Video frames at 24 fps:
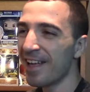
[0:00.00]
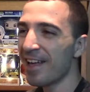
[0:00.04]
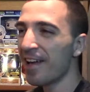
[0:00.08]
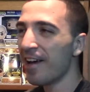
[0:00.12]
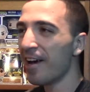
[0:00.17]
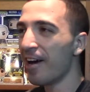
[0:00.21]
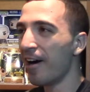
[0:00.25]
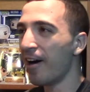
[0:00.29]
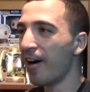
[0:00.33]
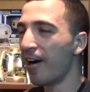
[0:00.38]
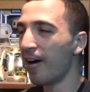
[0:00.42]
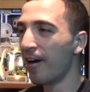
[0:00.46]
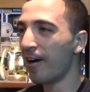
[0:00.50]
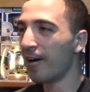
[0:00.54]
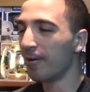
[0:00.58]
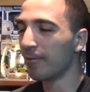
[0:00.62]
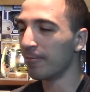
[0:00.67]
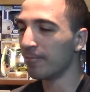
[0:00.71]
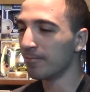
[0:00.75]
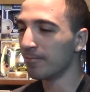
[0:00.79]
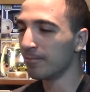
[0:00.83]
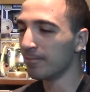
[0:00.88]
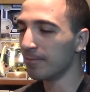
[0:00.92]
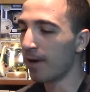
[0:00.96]

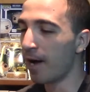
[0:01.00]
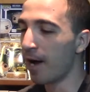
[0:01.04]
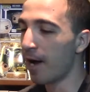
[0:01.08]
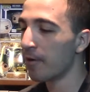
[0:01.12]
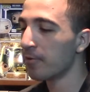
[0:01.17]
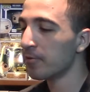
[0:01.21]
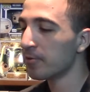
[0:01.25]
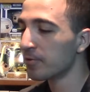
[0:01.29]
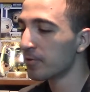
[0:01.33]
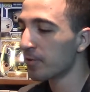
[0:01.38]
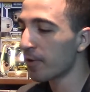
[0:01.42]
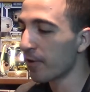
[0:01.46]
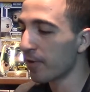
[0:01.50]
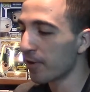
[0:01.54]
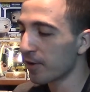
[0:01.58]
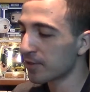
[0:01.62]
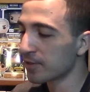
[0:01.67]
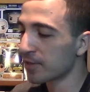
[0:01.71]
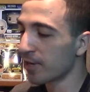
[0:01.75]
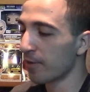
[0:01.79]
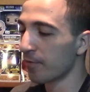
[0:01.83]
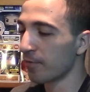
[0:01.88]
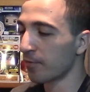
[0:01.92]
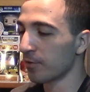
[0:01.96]
I was very
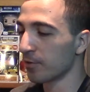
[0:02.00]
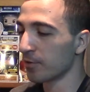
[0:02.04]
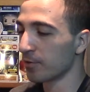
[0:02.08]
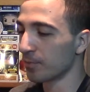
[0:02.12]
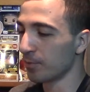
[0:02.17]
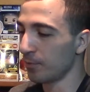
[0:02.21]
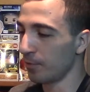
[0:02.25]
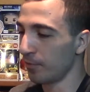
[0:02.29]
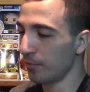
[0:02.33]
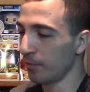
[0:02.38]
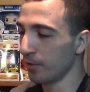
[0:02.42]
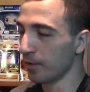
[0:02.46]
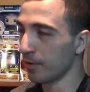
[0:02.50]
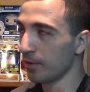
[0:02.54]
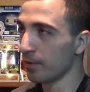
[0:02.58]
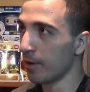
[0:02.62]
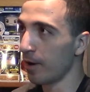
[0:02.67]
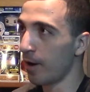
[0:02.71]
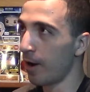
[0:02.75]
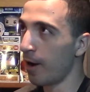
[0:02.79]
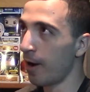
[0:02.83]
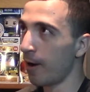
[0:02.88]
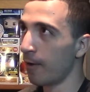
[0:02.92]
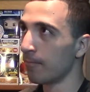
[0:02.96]
excited for this movie.
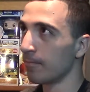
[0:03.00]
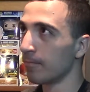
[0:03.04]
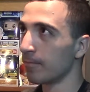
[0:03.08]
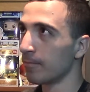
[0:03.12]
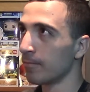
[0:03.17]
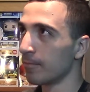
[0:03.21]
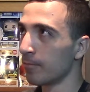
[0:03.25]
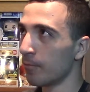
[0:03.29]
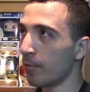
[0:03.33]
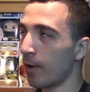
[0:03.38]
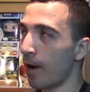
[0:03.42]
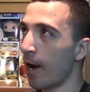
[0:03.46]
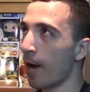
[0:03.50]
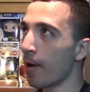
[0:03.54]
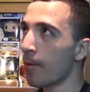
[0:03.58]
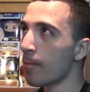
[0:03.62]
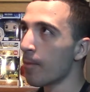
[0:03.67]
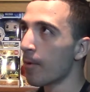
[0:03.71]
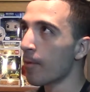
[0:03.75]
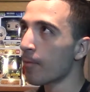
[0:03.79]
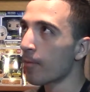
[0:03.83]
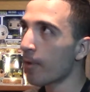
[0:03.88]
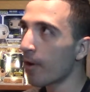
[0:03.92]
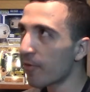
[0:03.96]
I
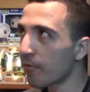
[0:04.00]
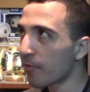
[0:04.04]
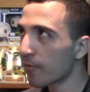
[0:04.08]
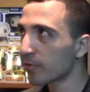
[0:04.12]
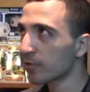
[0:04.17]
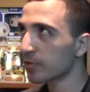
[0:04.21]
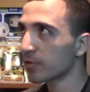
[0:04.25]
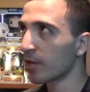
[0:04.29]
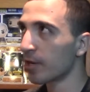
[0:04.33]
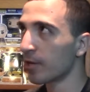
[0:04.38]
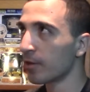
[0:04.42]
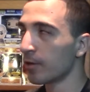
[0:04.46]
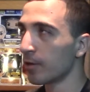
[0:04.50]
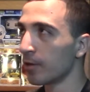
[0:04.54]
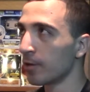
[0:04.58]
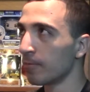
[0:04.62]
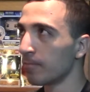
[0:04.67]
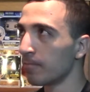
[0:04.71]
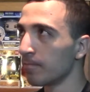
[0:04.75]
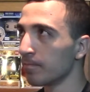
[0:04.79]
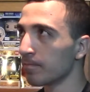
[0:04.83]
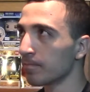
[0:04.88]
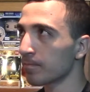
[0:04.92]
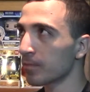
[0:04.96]
remember when I first saw
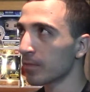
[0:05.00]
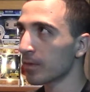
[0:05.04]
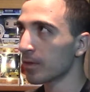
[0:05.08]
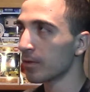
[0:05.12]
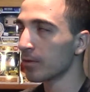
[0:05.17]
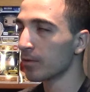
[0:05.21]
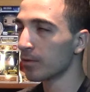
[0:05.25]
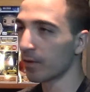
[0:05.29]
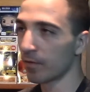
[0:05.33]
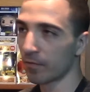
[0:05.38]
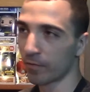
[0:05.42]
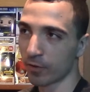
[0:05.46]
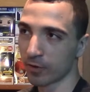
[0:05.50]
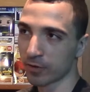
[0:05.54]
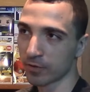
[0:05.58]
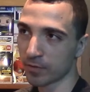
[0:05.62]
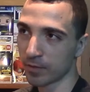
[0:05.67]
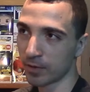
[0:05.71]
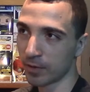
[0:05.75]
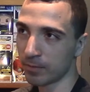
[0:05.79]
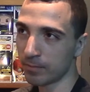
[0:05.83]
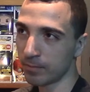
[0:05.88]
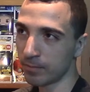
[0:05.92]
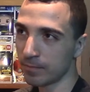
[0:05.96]
the first
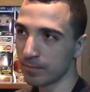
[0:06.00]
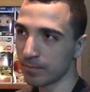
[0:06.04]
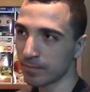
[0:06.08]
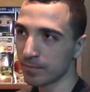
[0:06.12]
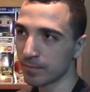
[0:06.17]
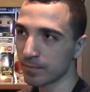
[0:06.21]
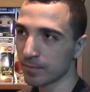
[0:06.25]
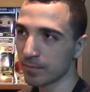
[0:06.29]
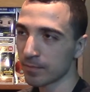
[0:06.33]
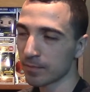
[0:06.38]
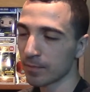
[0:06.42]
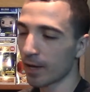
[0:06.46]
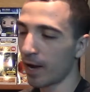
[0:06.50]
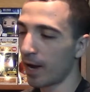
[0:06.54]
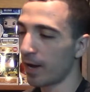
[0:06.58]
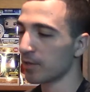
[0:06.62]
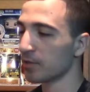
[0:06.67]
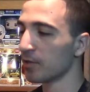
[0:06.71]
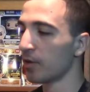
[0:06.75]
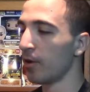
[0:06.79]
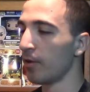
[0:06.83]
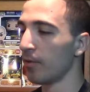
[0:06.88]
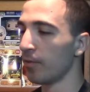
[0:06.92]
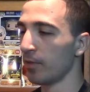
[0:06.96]
film. I
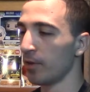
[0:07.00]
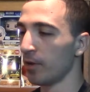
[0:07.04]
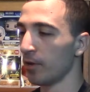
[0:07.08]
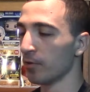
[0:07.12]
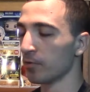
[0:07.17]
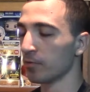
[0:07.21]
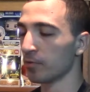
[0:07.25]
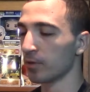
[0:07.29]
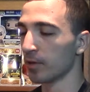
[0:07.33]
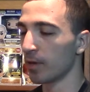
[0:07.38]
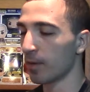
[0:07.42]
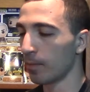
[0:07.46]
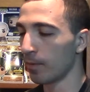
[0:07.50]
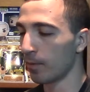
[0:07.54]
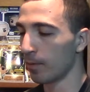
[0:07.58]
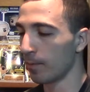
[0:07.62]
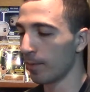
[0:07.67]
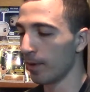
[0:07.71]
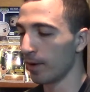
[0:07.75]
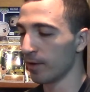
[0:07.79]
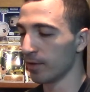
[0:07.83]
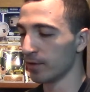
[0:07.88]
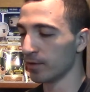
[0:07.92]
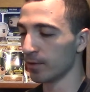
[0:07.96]
saw it in theaters with a couple of
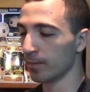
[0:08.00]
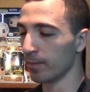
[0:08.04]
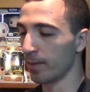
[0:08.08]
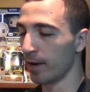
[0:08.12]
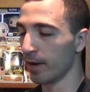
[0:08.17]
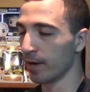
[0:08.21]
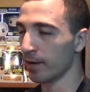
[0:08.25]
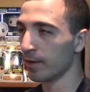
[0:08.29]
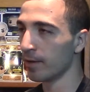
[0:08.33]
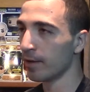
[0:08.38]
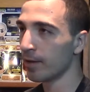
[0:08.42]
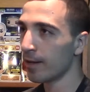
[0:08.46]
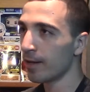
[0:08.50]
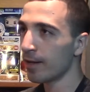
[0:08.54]
buddies of mine.